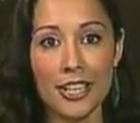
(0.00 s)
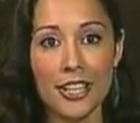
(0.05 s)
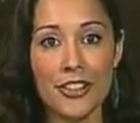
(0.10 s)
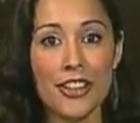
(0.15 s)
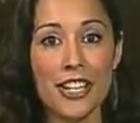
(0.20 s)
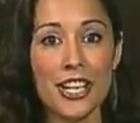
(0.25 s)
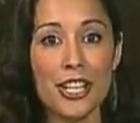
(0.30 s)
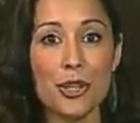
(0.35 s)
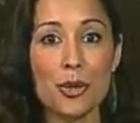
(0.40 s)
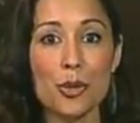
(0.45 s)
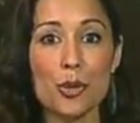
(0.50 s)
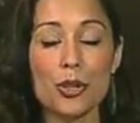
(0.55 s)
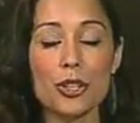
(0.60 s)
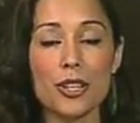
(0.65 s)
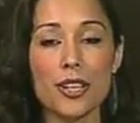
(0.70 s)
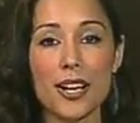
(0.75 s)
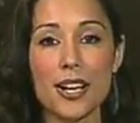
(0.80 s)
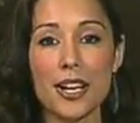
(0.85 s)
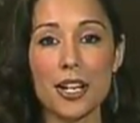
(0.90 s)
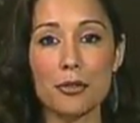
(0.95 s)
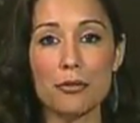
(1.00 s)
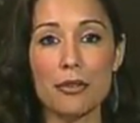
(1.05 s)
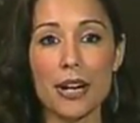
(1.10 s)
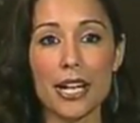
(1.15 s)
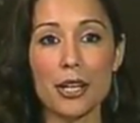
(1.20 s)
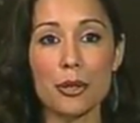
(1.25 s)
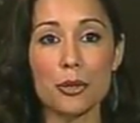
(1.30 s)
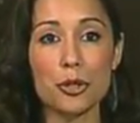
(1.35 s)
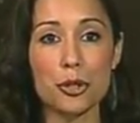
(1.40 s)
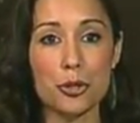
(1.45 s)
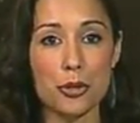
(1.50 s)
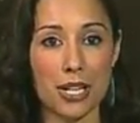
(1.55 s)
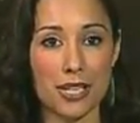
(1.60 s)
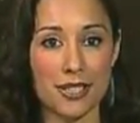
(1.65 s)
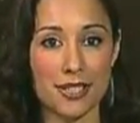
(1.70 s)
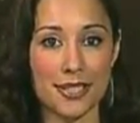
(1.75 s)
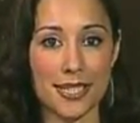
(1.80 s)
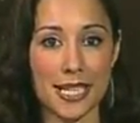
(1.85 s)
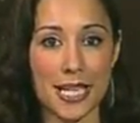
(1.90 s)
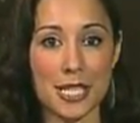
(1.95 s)
The Ngongotaha Rail
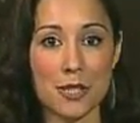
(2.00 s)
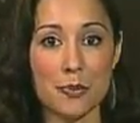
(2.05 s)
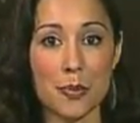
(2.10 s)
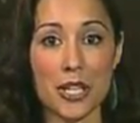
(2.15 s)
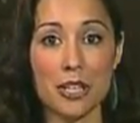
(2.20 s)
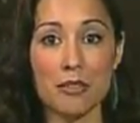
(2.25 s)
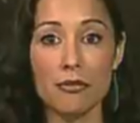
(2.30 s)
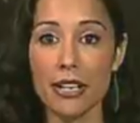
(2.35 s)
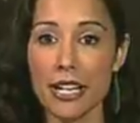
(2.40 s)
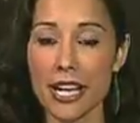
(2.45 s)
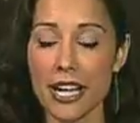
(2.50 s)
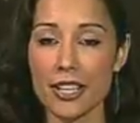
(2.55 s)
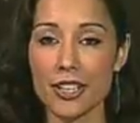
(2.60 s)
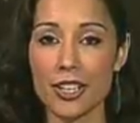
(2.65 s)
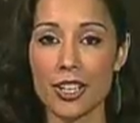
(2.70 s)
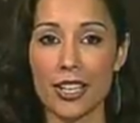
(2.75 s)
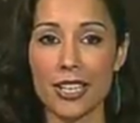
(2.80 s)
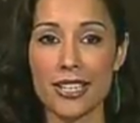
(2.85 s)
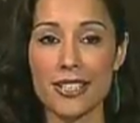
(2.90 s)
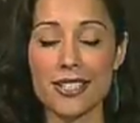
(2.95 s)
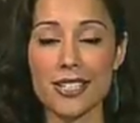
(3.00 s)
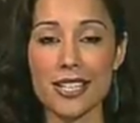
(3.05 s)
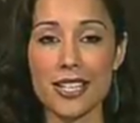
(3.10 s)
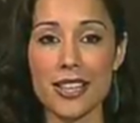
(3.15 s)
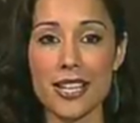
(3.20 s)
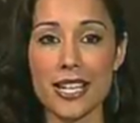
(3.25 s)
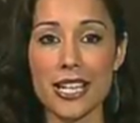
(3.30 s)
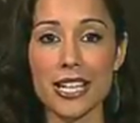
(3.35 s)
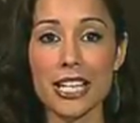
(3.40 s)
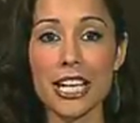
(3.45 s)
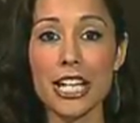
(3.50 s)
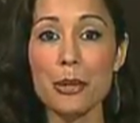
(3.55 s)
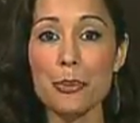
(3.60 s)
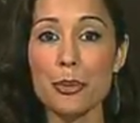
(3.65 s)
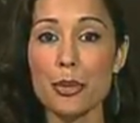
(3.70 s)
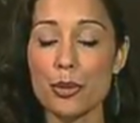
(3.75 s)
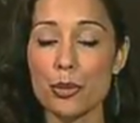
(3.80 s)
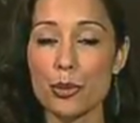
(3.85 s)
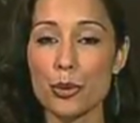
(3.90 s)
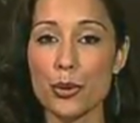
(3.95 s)
Trust has been recognised in the
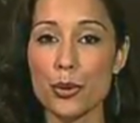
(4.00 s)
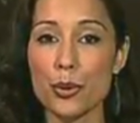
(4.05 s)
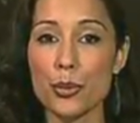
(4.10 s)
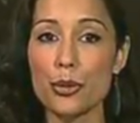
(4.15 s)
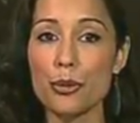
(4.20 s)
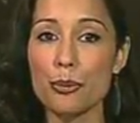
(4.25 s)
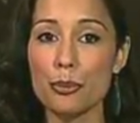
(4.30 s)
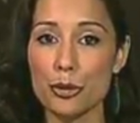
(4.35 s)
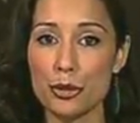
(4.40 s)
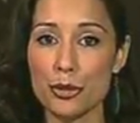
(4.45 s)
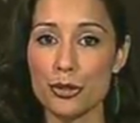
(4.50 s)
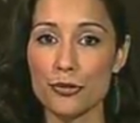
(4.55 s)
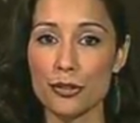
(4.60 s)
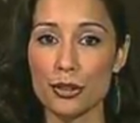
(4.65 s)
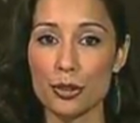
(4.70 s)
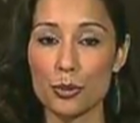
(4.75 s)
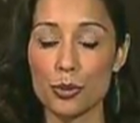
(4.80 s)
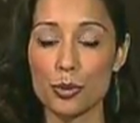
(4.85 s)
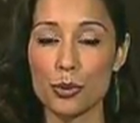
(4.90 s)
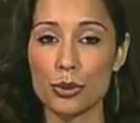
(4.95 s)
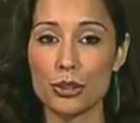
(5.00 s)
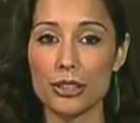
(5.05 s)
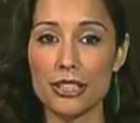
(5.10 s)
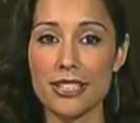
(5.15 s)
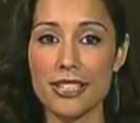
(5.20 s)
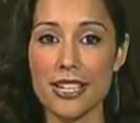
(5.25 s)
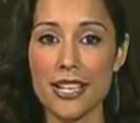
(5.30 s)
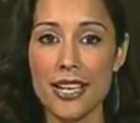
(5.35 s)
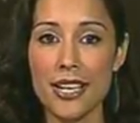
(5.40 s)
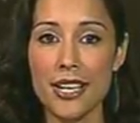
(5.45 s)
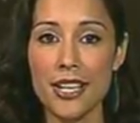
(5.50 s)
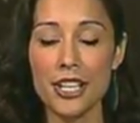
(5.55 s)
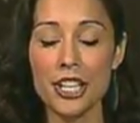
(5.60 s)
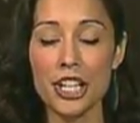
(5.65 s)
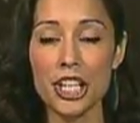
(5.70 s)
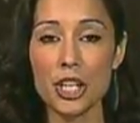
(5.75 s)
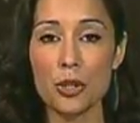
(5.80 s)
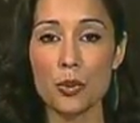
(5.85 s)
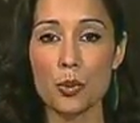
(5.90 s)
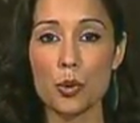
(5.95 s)
Keep Rotorua Beautiful Awards.
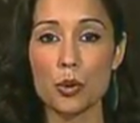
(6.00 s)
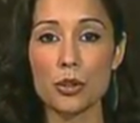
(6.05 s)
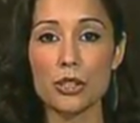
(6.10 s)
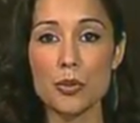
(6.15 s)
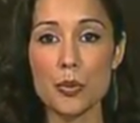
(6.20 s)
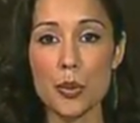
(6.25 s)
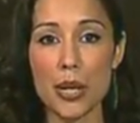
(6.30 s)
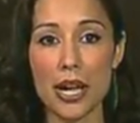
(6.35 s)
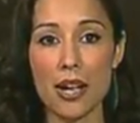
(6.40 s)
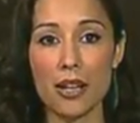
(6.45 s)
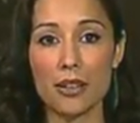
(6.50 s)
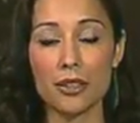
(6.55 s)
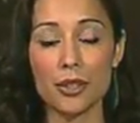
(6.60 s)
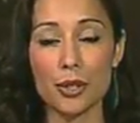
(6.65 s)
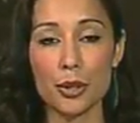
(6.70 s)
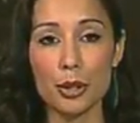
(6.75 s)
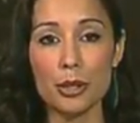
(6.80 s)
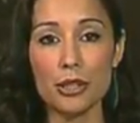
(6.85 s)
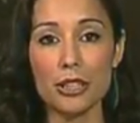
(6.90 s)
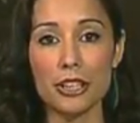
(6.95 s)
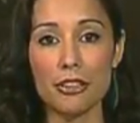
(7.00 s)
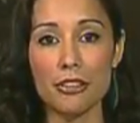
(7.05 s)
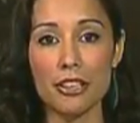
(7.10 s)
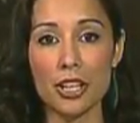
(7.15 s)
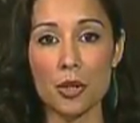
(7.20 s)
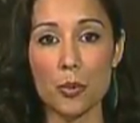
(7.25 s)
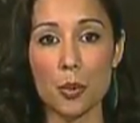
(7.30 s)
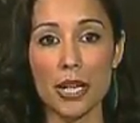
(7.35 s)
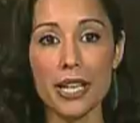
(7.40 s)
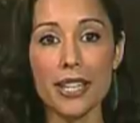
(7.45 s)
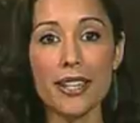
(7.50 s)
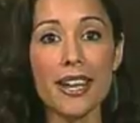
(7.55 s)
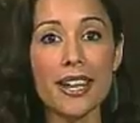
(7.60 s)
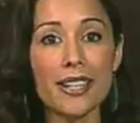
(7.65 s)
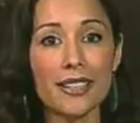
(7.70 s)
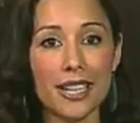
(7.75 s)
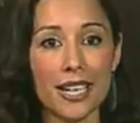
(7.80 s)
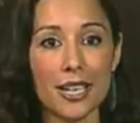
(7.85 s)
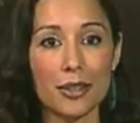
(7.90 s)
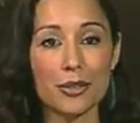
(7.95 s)
The awards were held earlier in the week
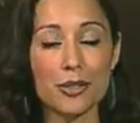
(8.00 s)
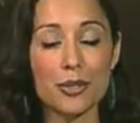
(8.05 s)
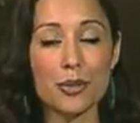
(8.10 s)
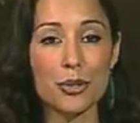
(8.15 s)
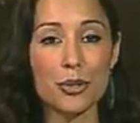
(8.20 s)
at Council